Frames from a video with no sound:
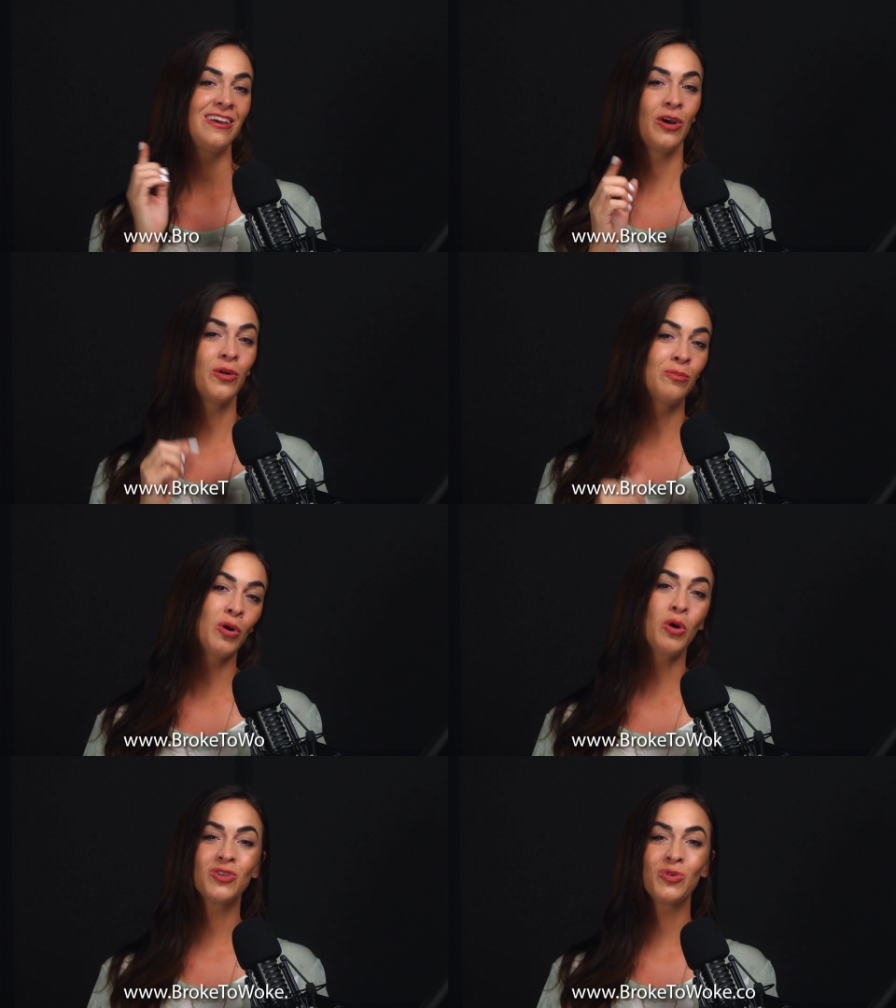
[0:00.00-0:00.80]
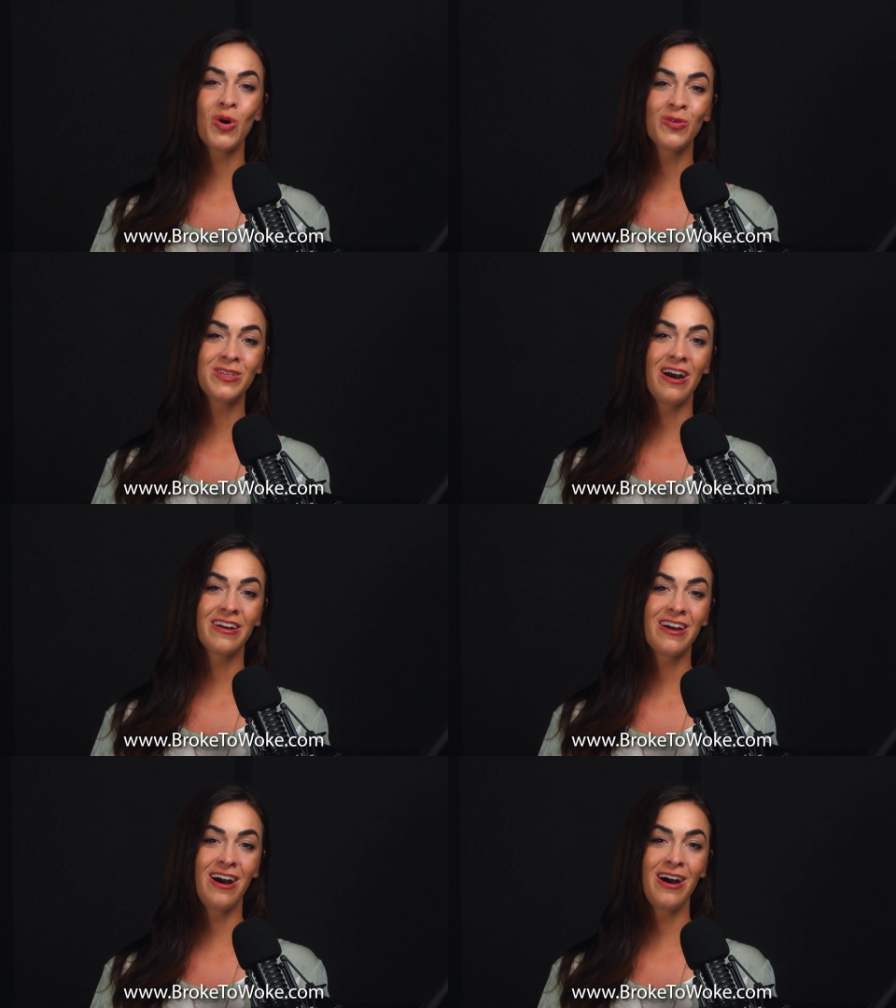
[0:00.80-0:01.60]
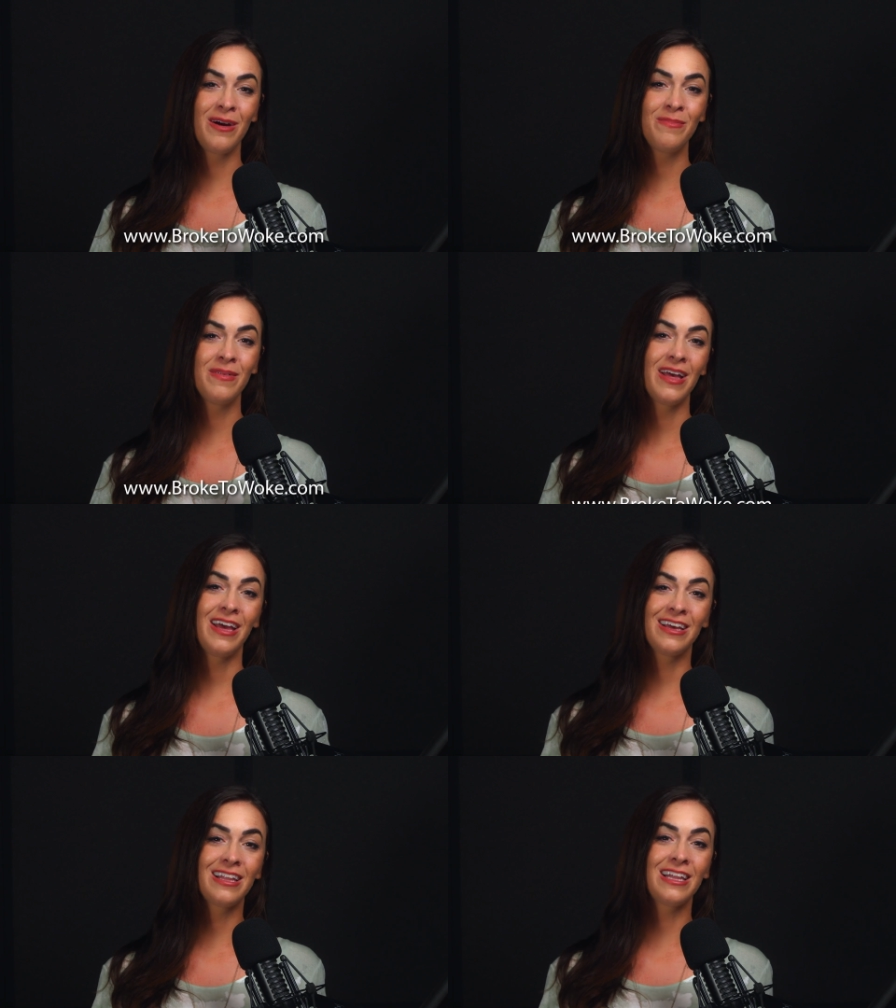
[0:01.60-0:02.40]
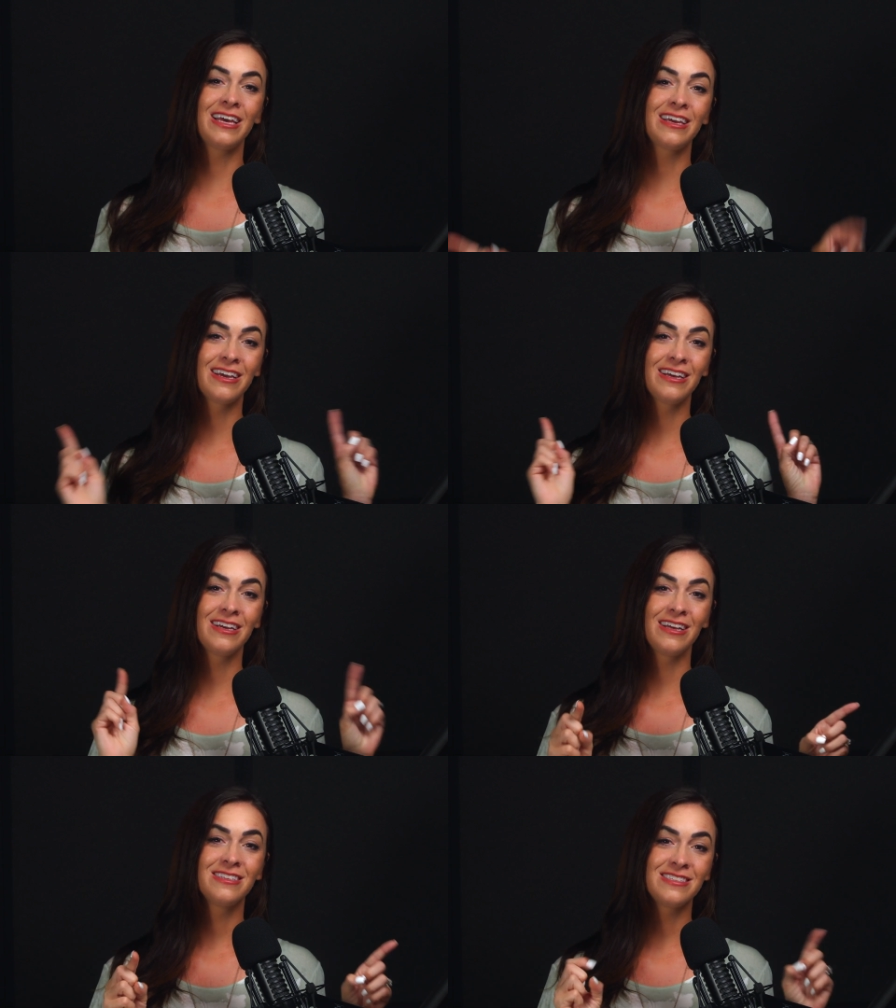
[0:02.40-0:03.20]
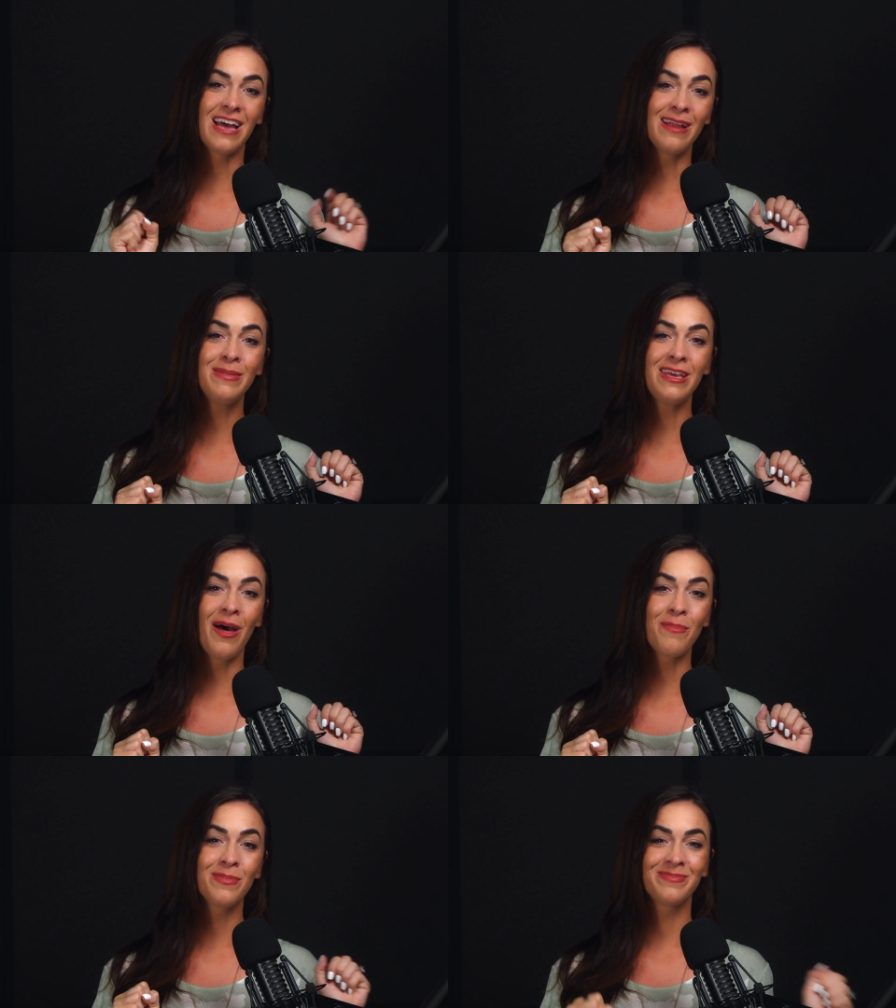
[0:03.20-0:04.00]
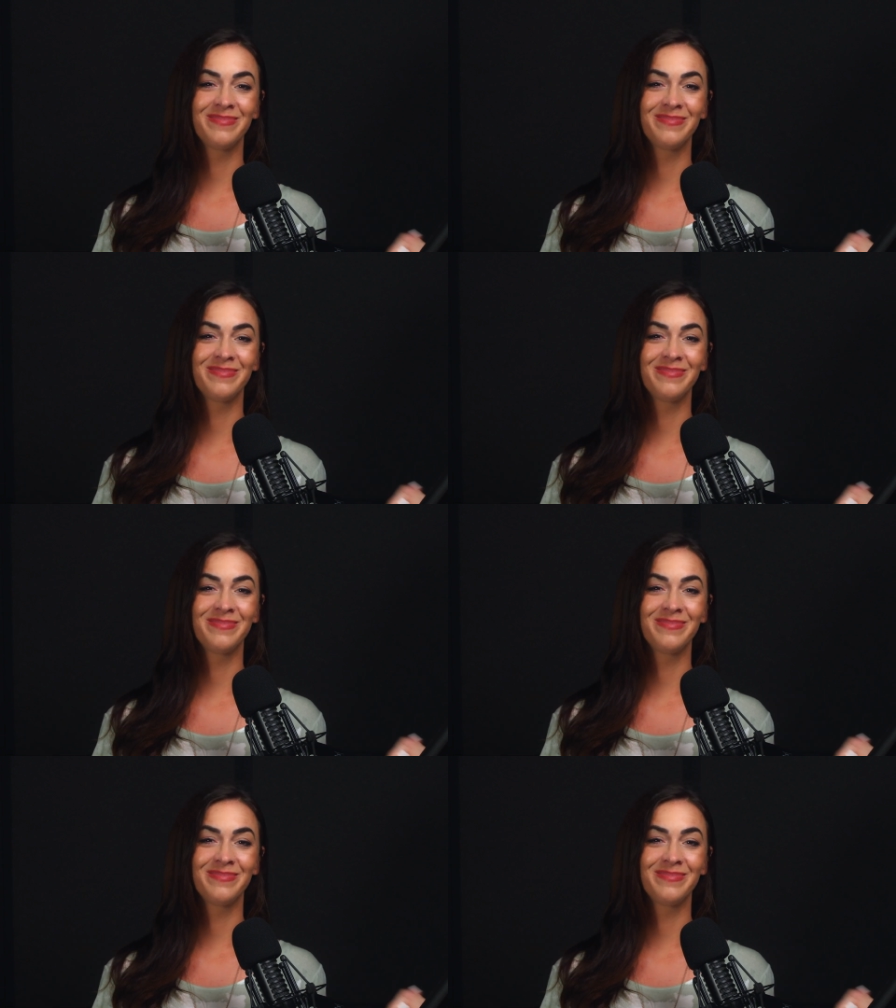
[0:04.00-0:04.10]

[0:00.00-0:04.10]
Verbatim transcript: go to broketowoke.com and click sign me up.